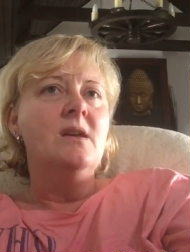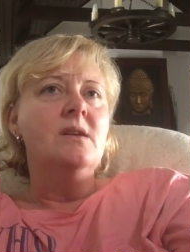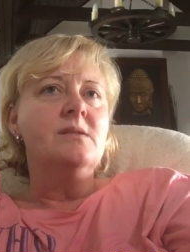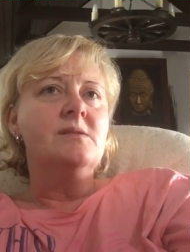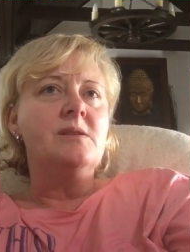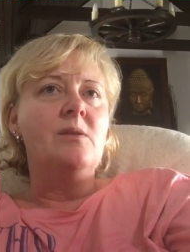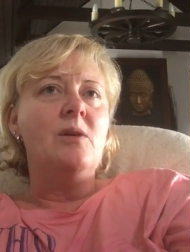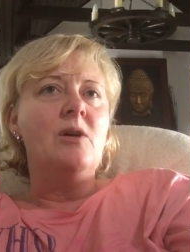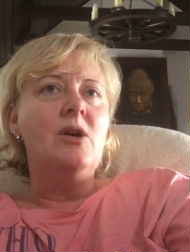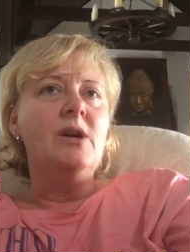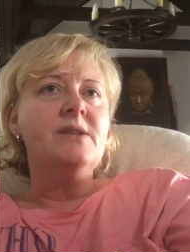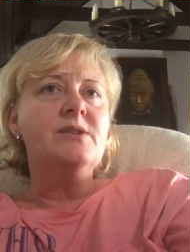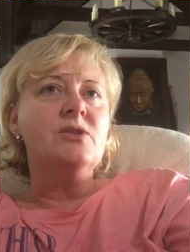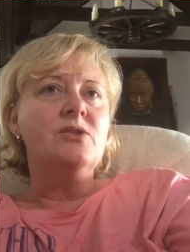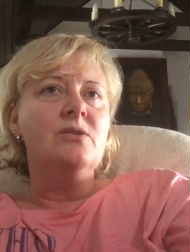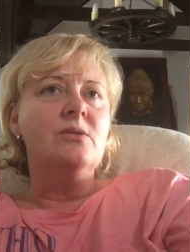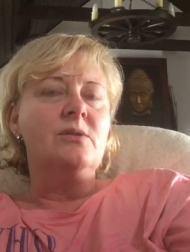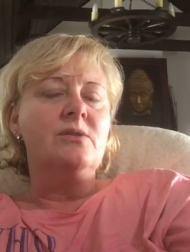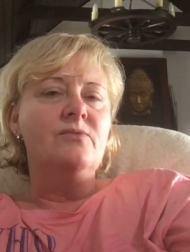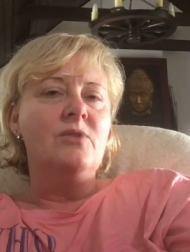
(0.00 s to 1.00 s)
So I
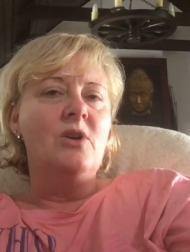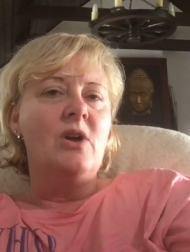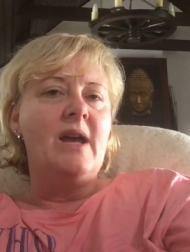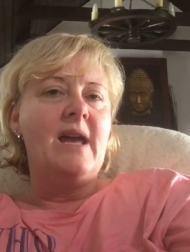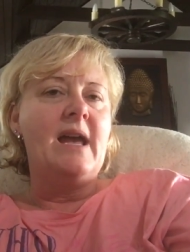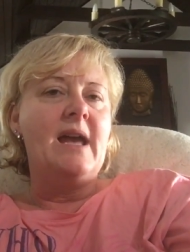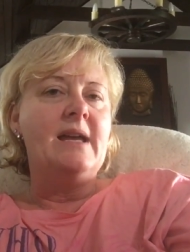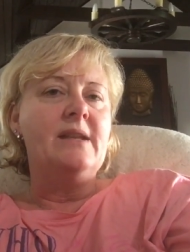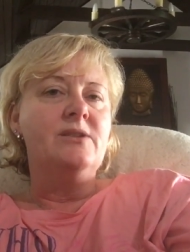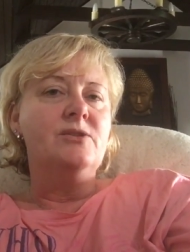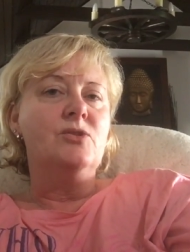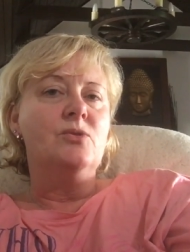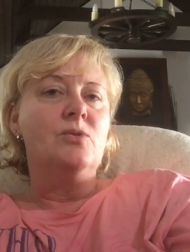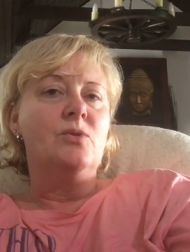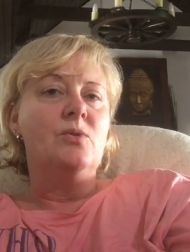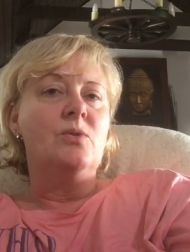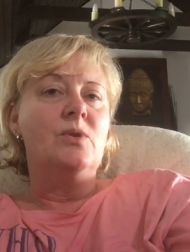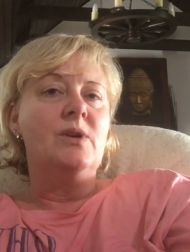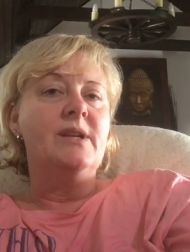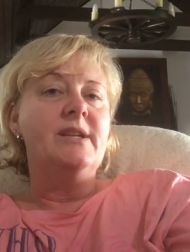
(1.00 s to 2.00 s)
took the right hand
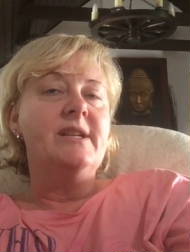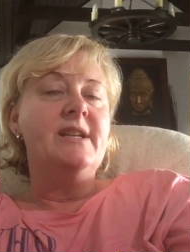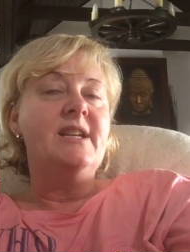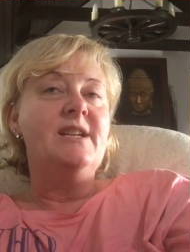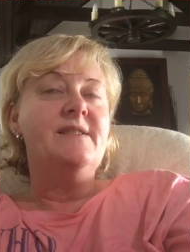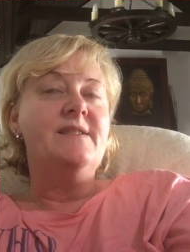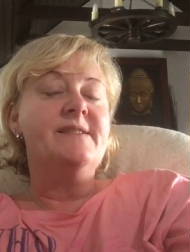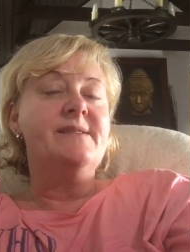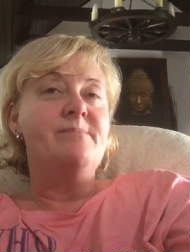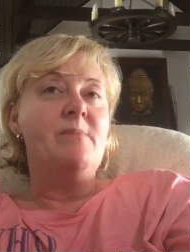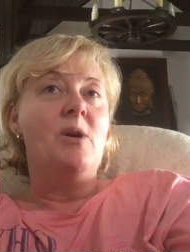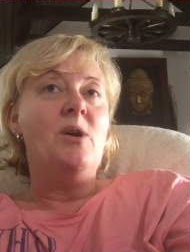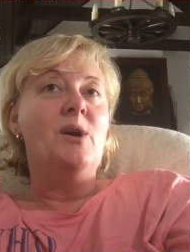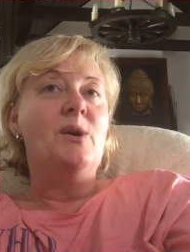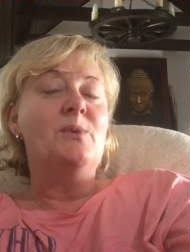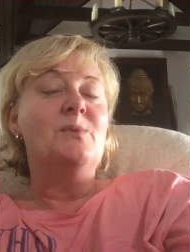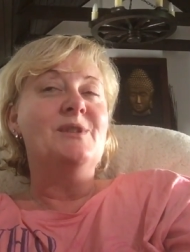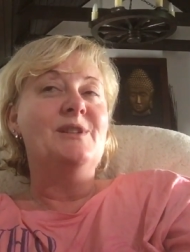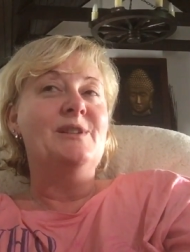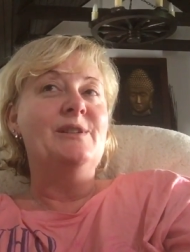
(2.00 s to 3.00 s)
door, and he
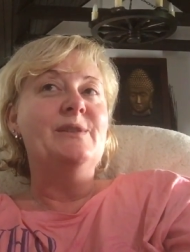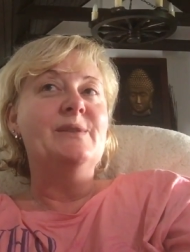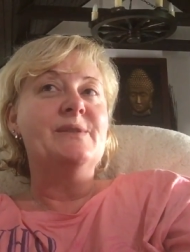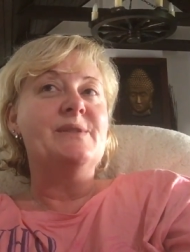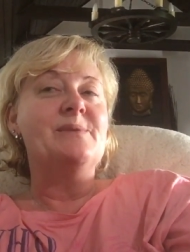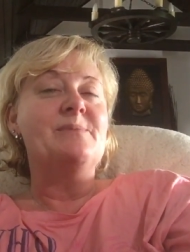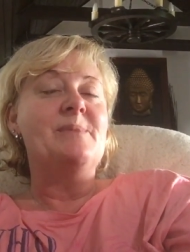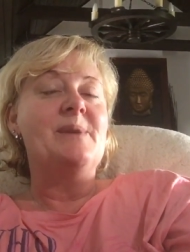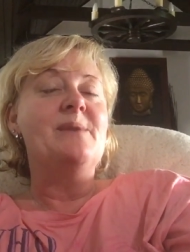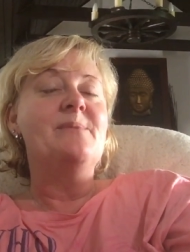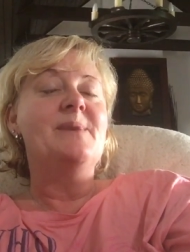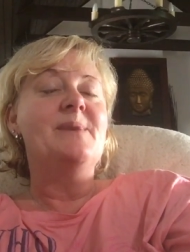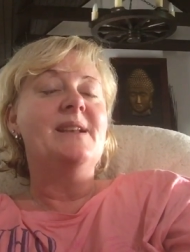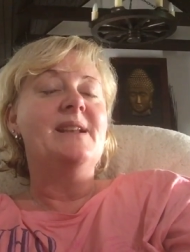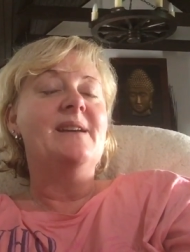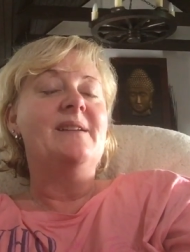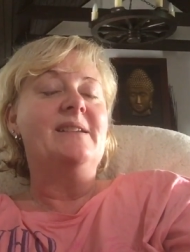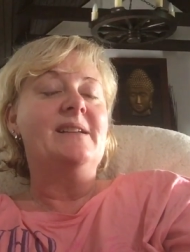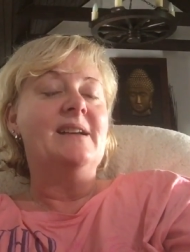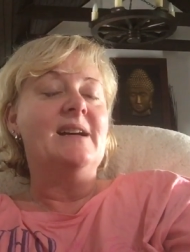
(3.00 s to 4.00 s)
smiled and looked at me and
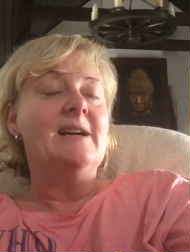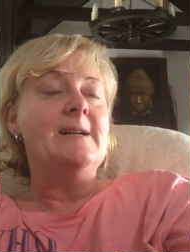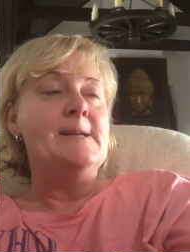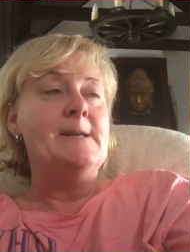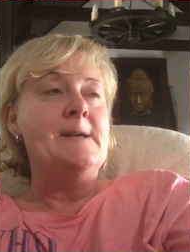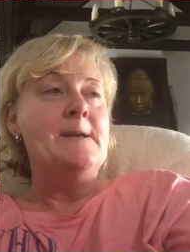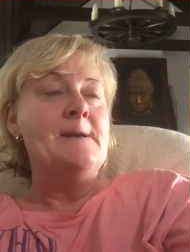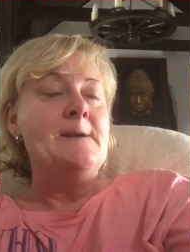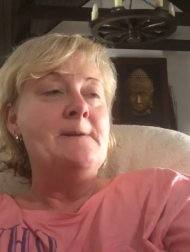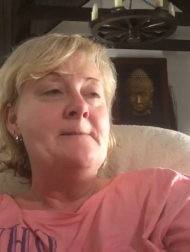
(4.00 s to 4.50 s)
went, okay.